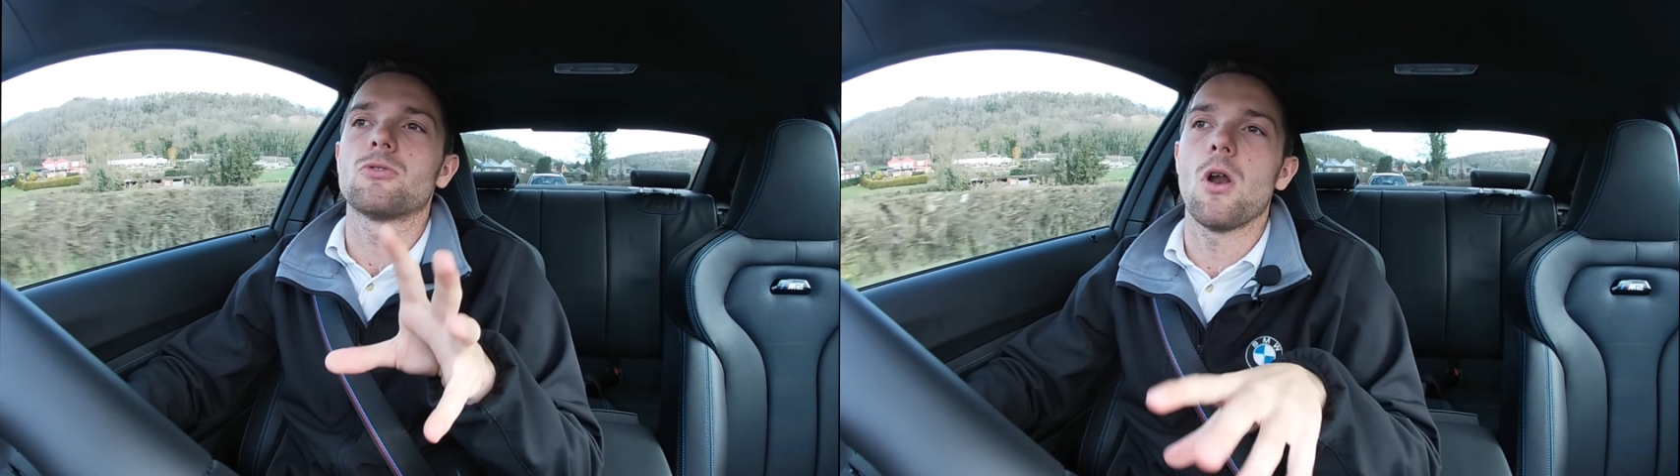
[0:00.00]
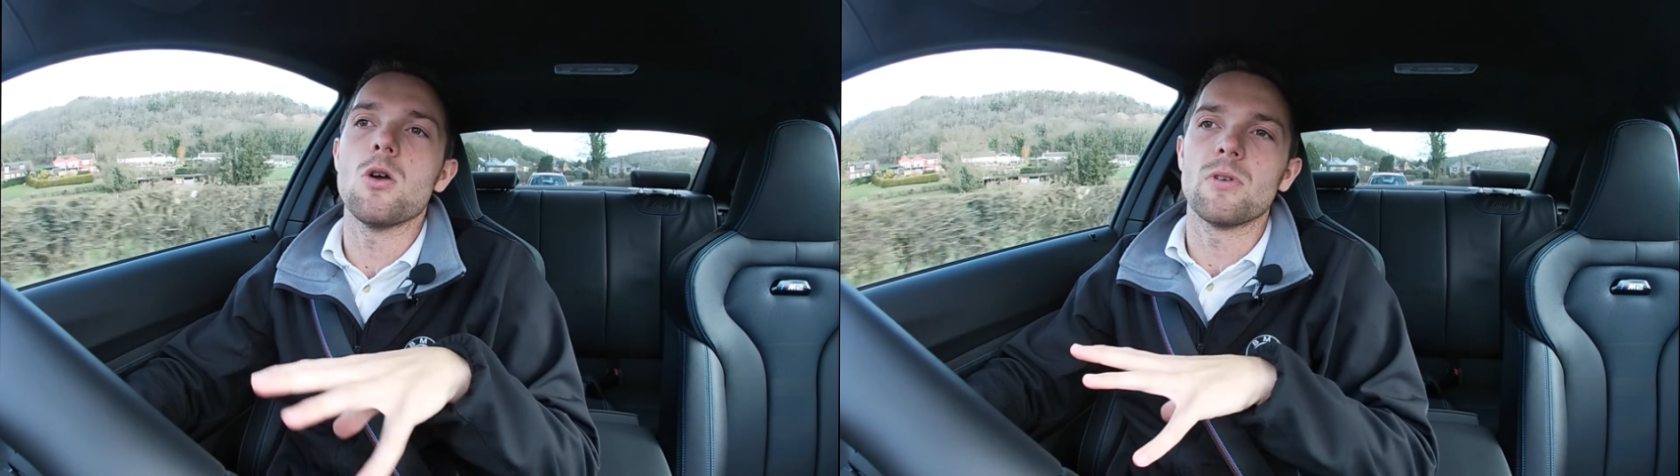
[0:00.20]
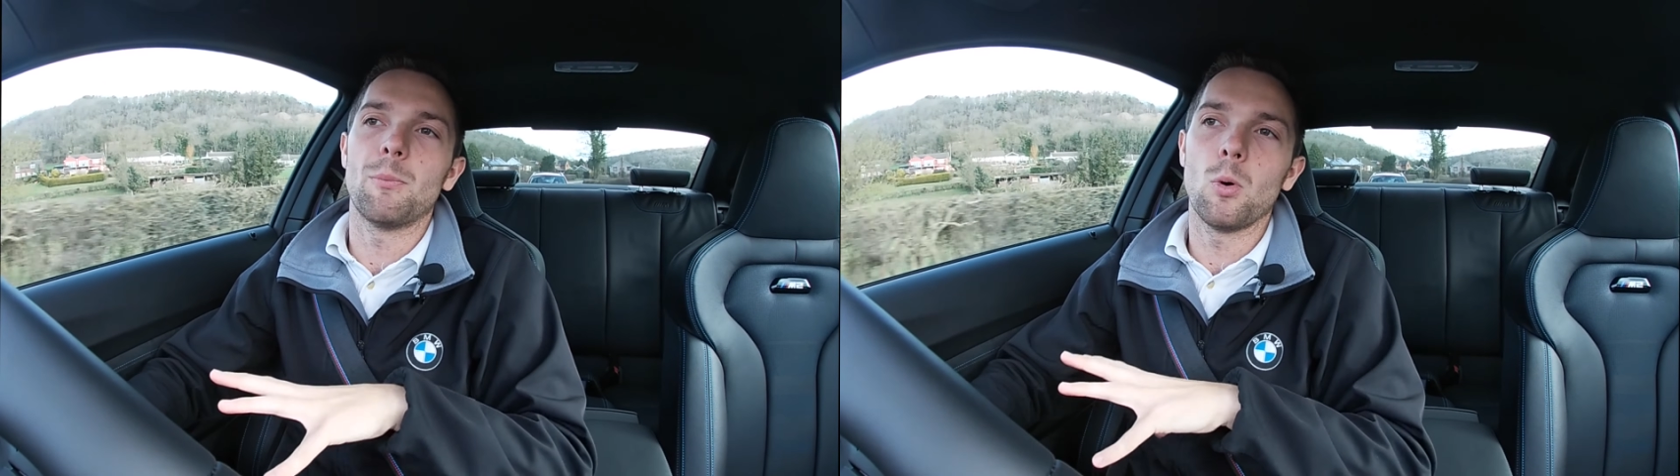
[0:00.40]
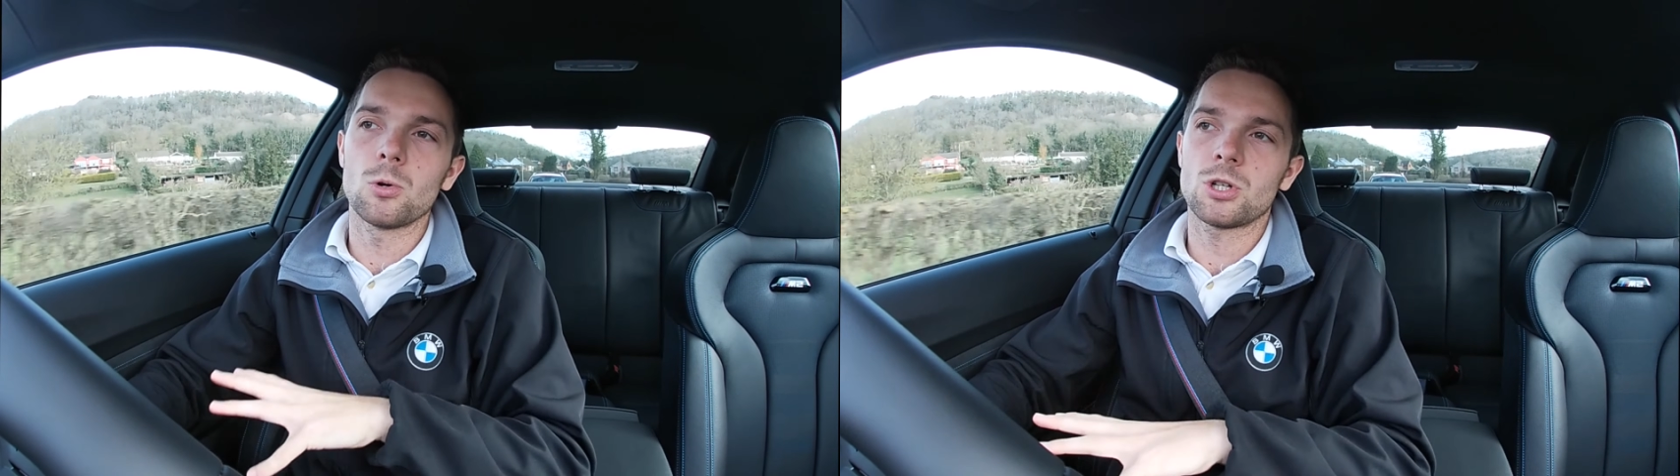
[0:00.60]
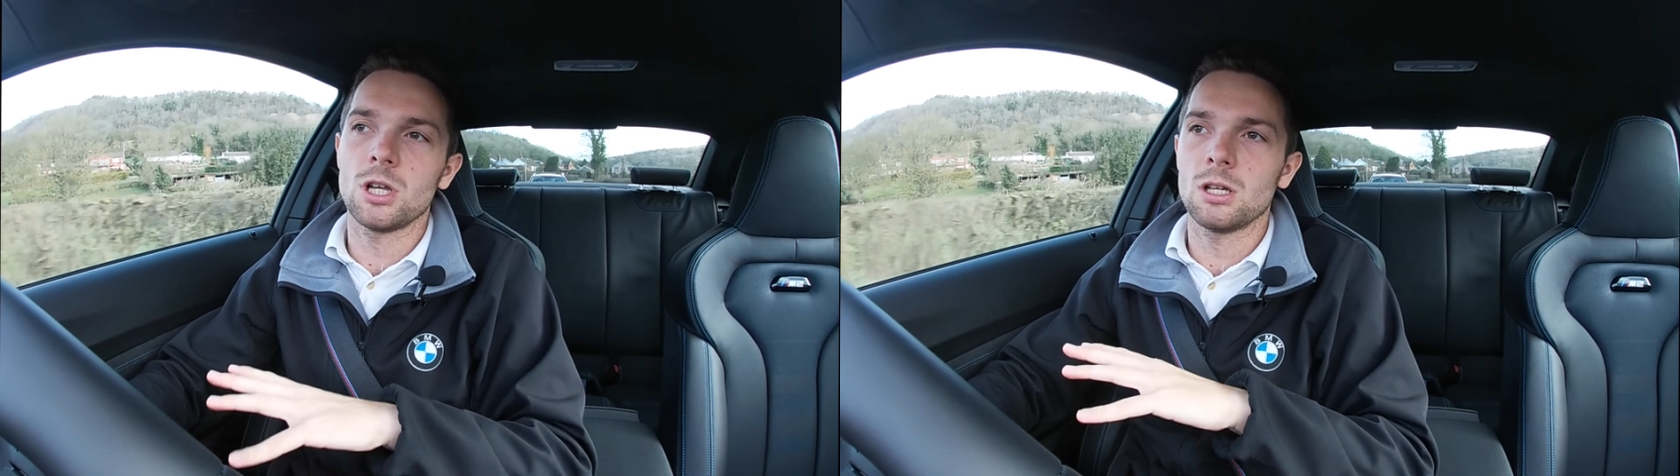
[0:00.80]
drove a
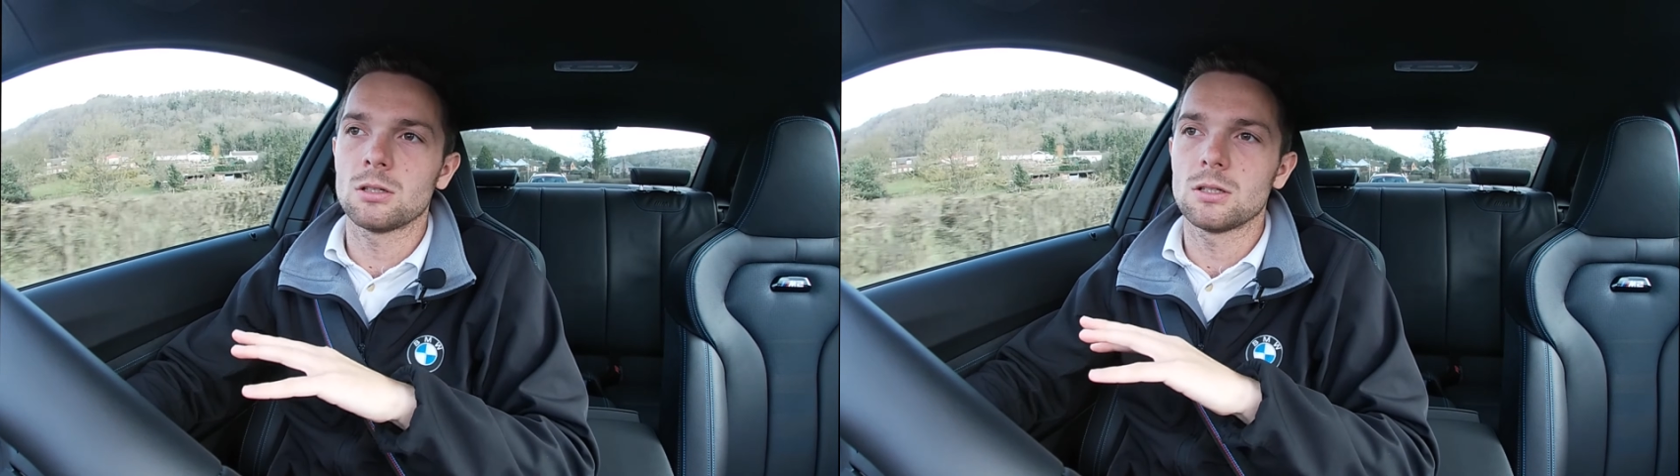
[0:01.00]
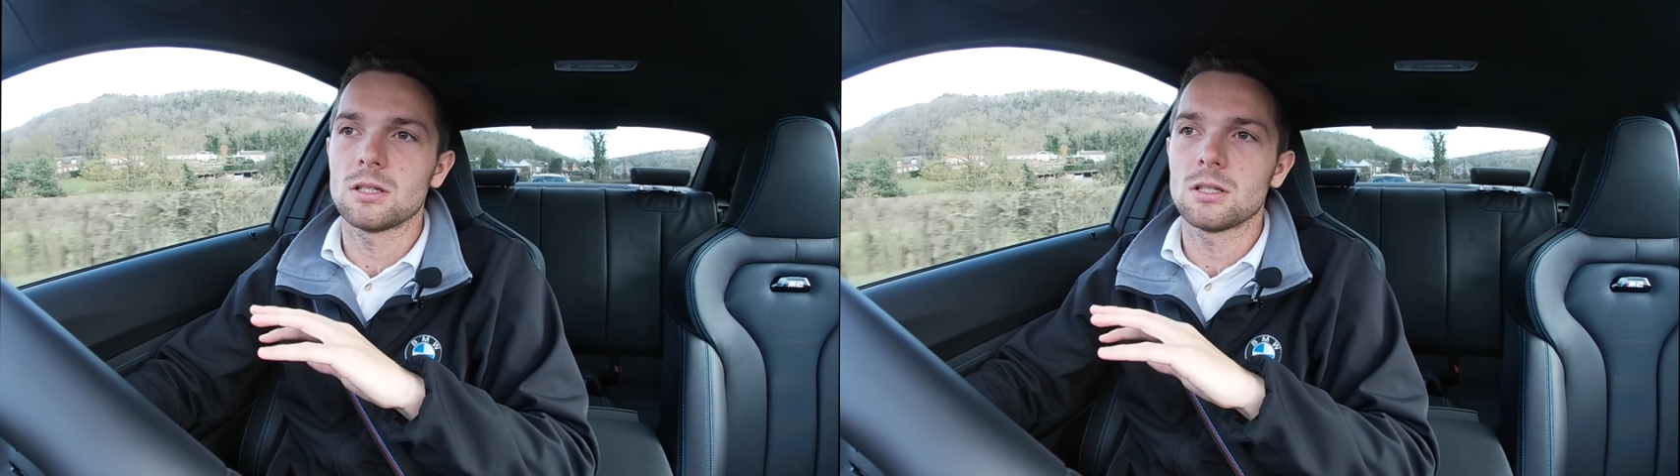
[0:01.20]
Porsche